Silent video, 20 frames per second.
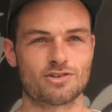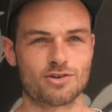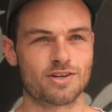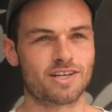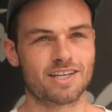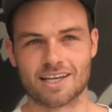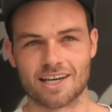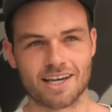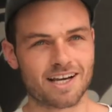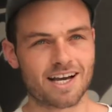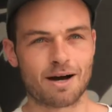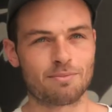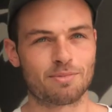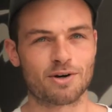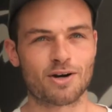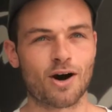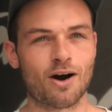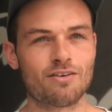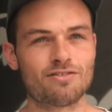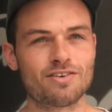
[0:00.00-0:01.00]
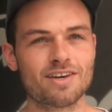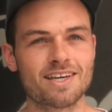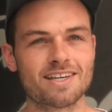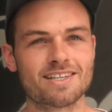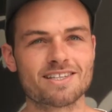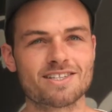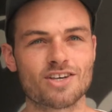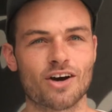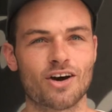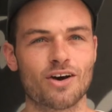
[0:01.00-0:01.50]
drinking a cup of coffee.
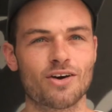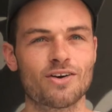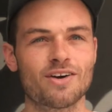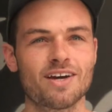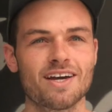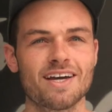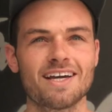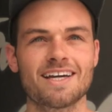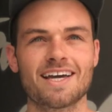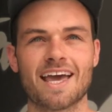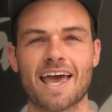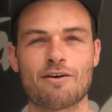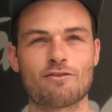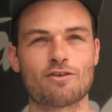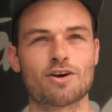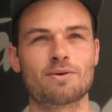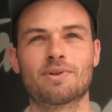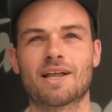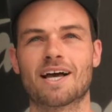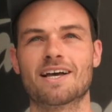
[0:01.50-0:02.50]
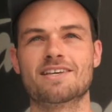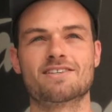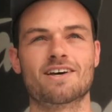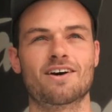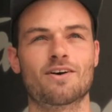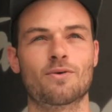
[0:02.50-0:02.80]
And so every place I